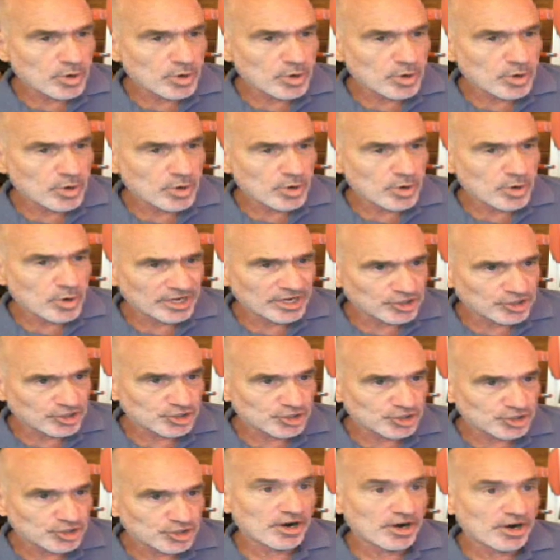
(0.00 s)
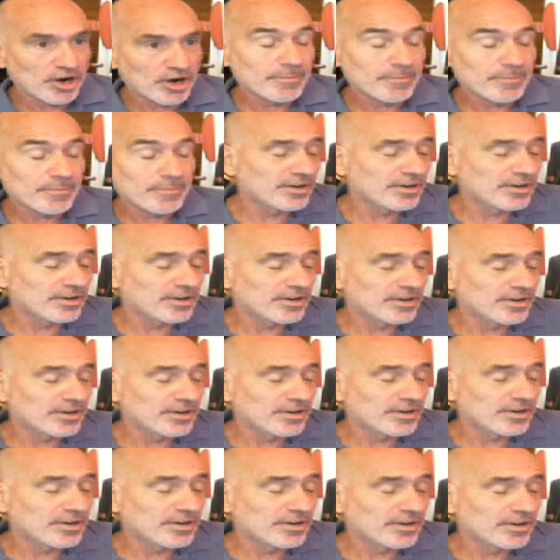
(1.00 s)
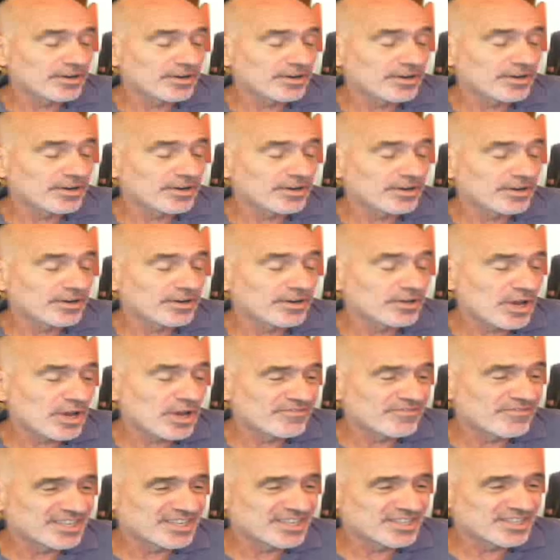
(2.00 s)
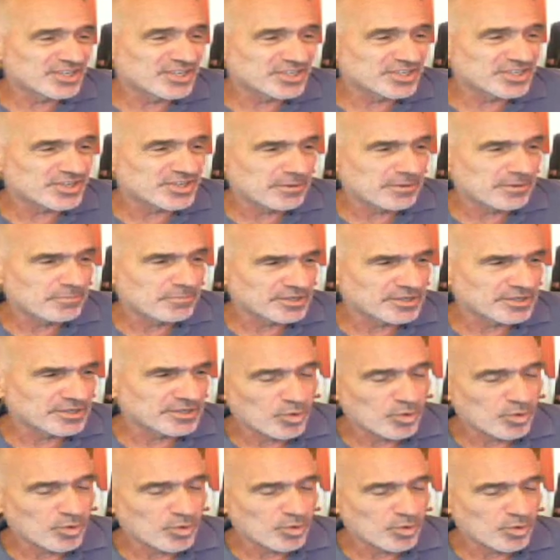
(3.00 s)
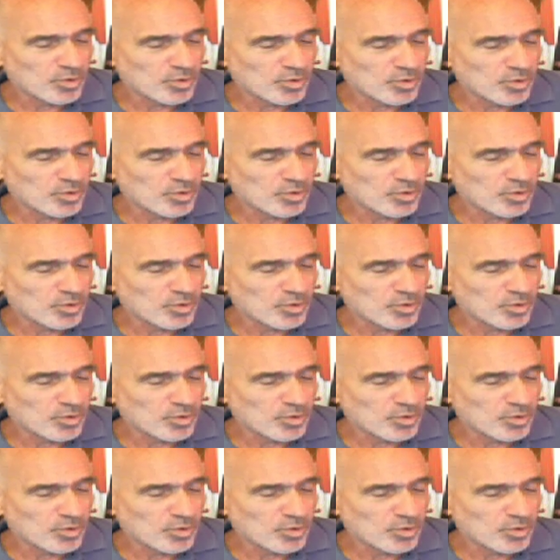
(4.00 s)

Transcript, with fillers: you as you're starting business, or even if uh, you have an existing business and